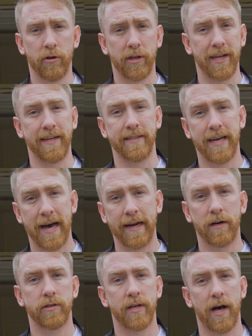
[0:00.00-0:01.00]
the
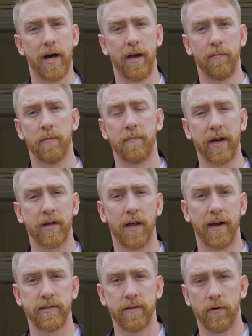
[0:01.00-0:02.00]
entire time my
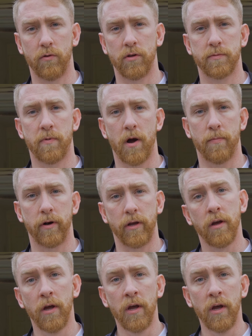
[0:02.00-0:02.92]
clients have owned this property.